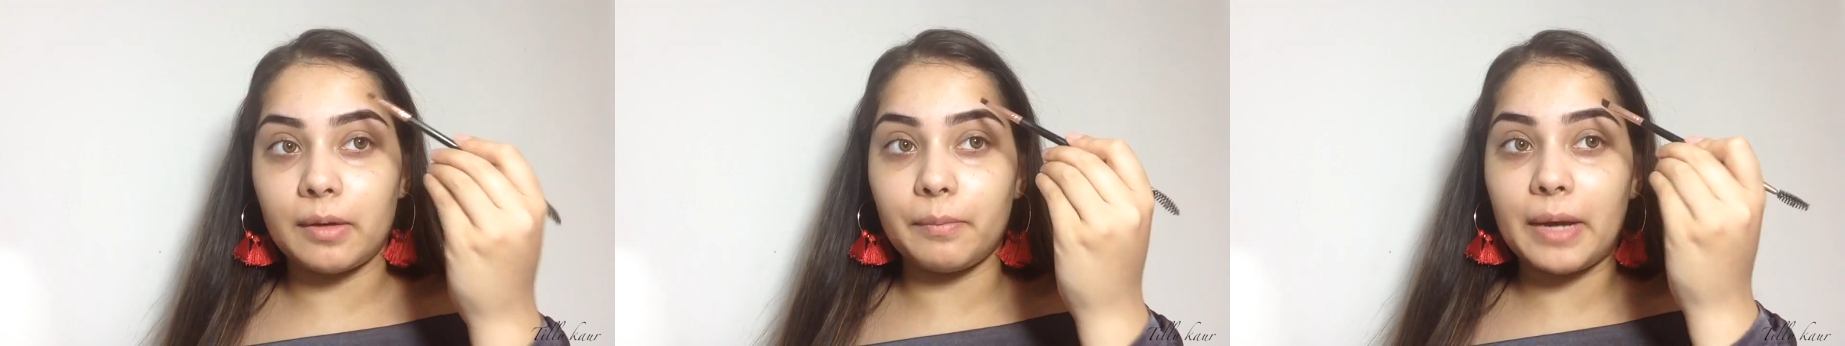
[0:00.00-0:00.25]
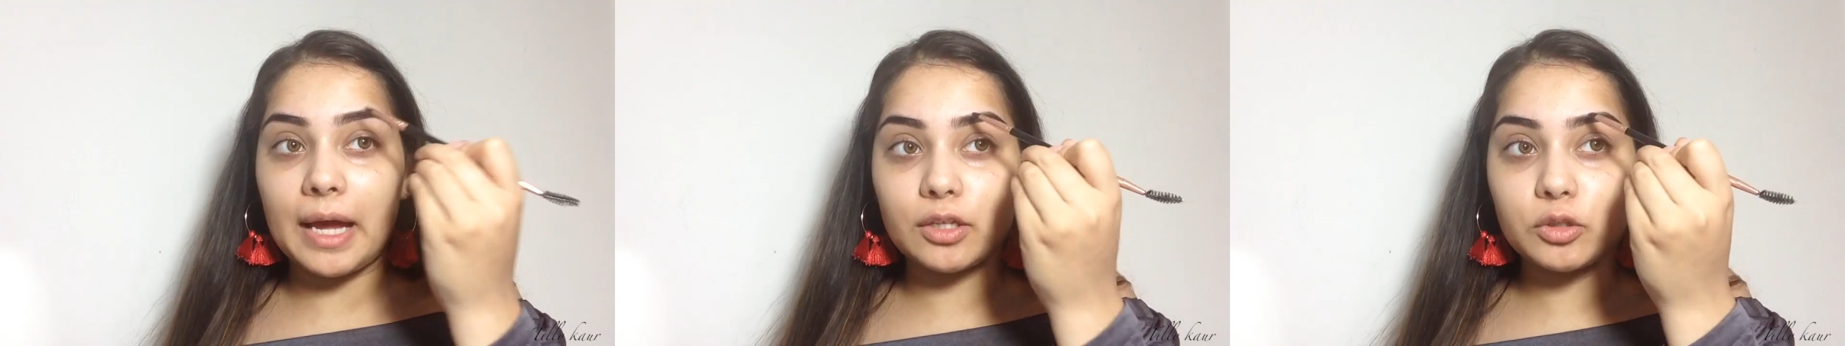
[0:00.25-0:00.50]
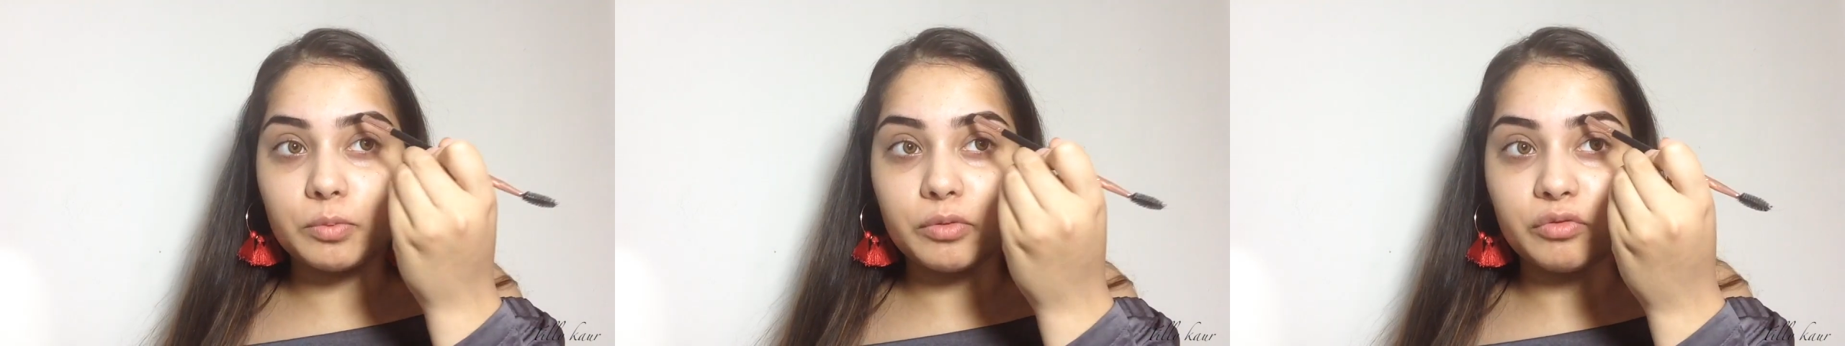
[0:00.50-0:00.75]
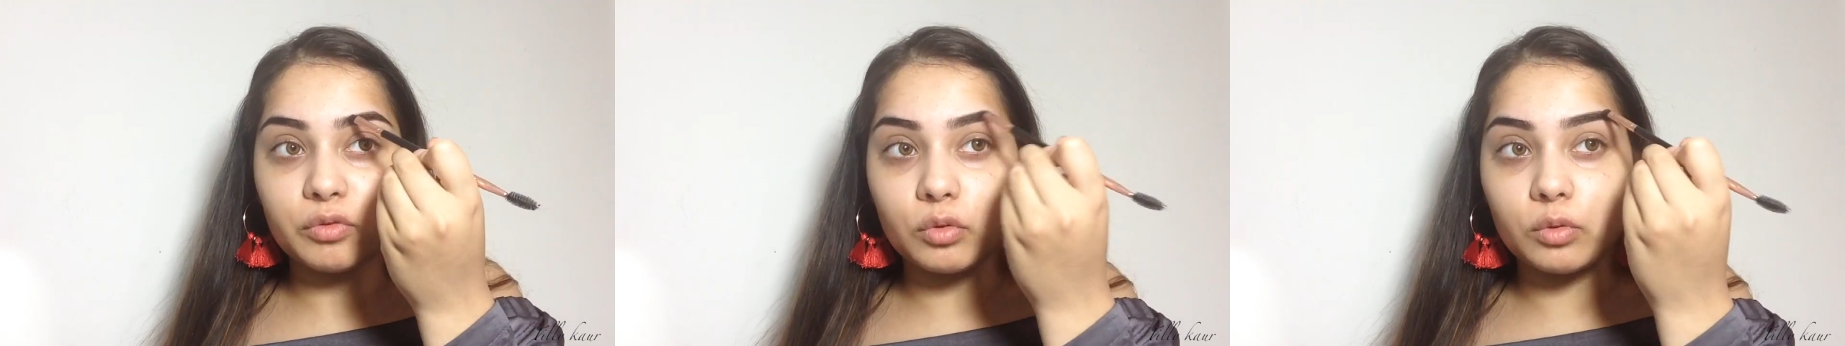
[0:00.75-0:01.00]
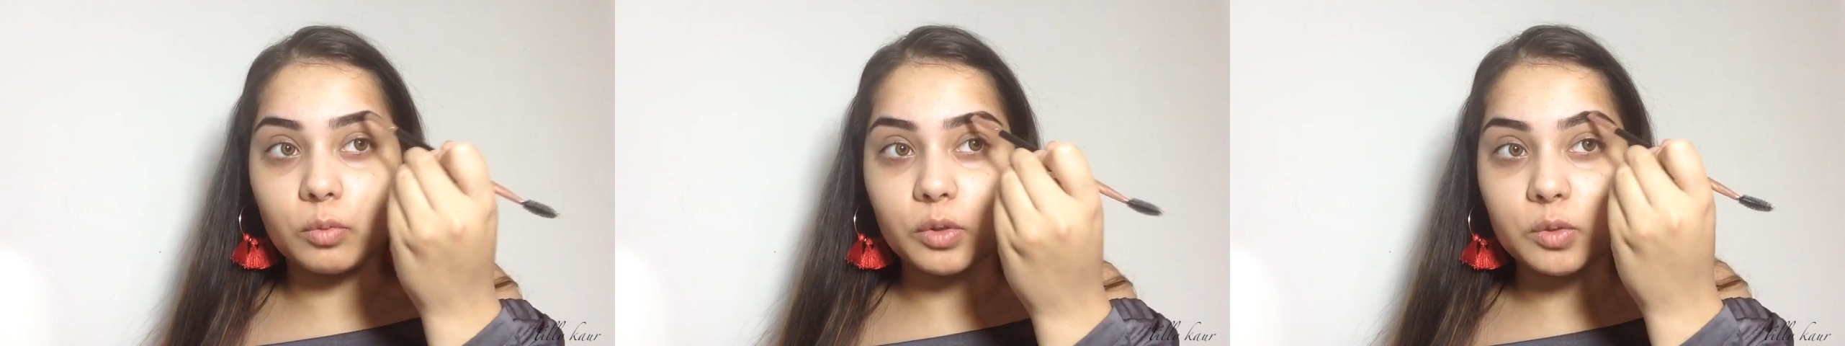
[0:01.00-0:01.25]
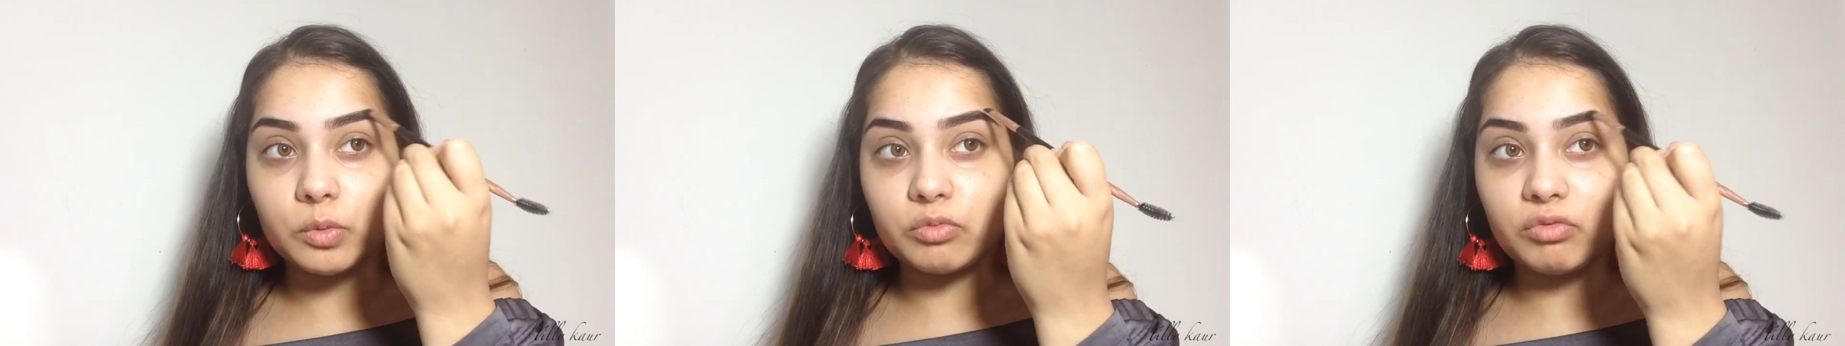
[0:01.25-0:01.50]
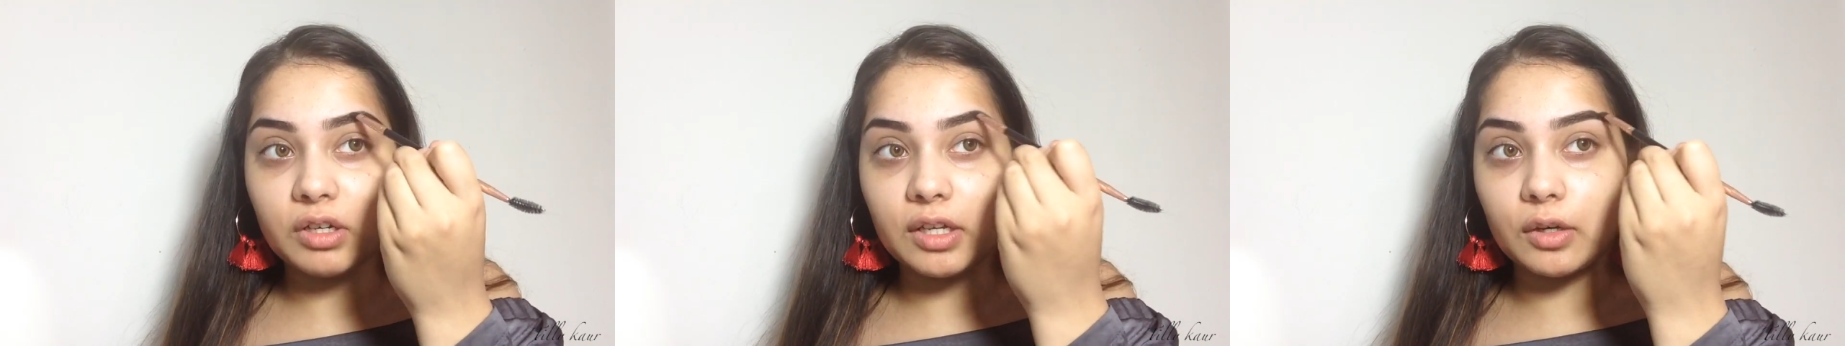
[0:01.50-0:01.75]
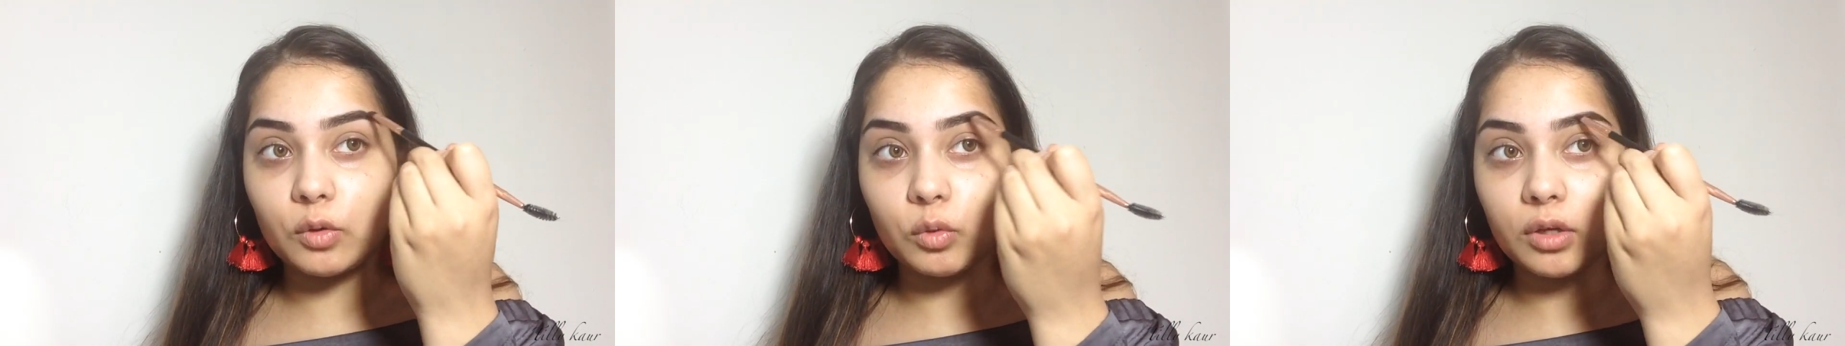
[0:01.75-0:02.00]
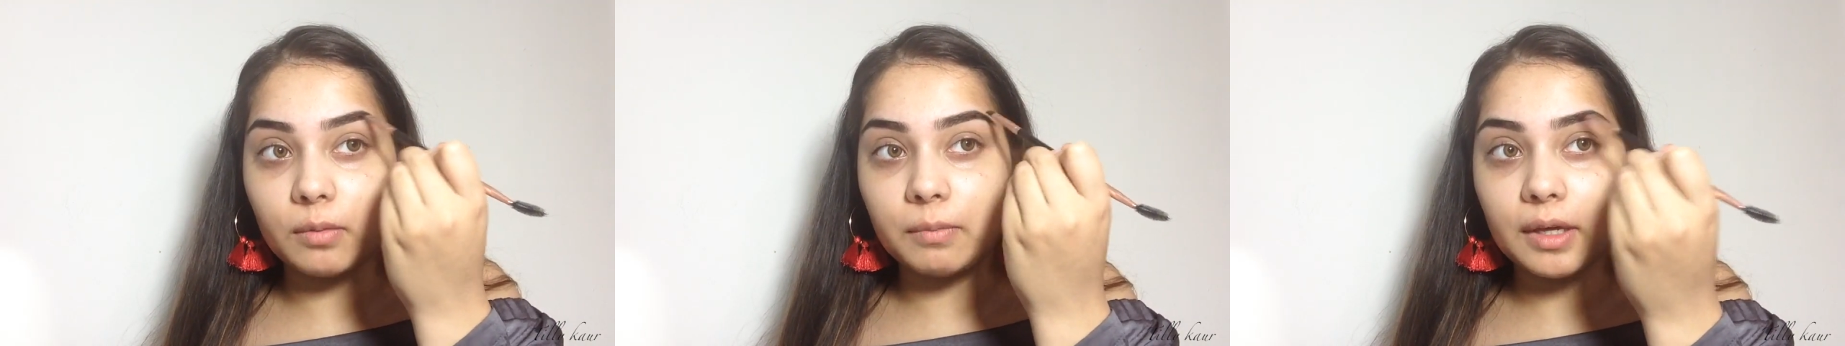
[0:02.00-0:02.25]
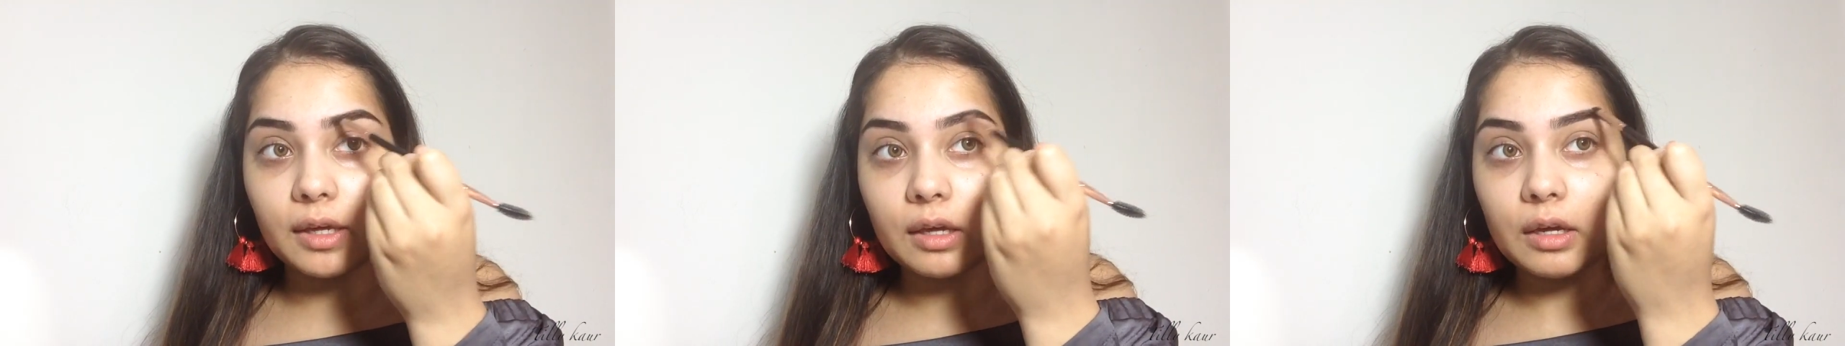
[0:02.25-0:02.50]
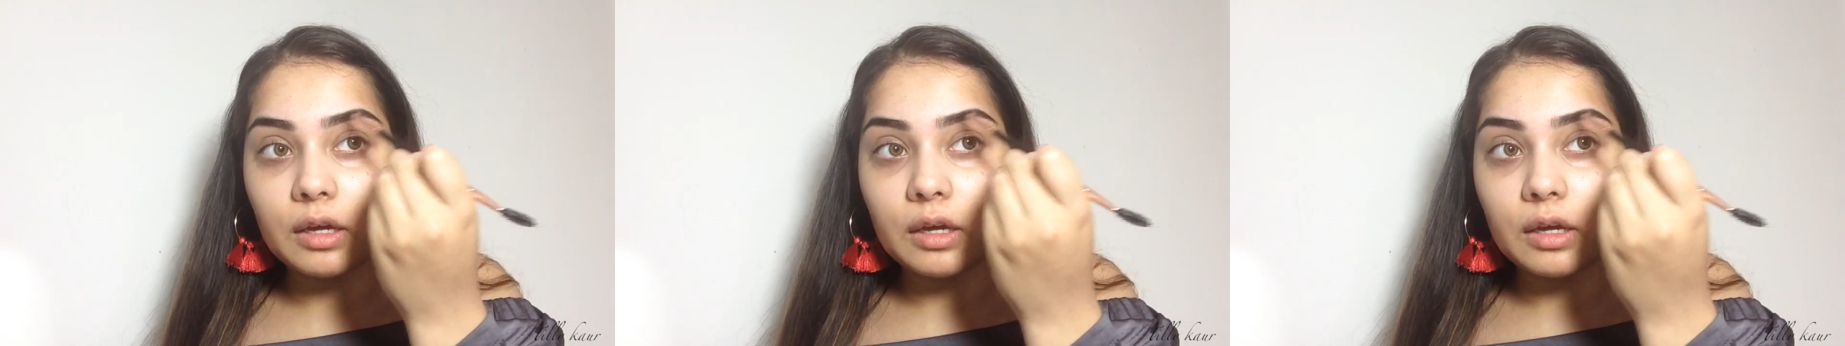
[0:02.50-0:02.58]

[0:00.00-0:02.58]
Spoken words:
patch before which was really annoying me.